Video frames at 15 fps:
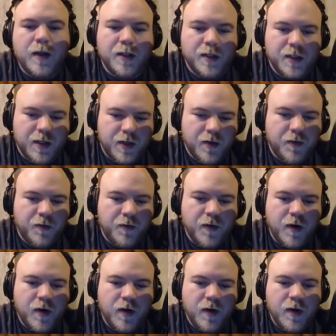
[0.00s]
He's going to go for
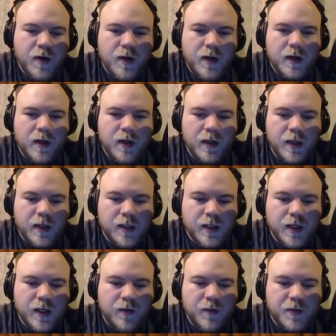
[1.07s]
our Glaceon,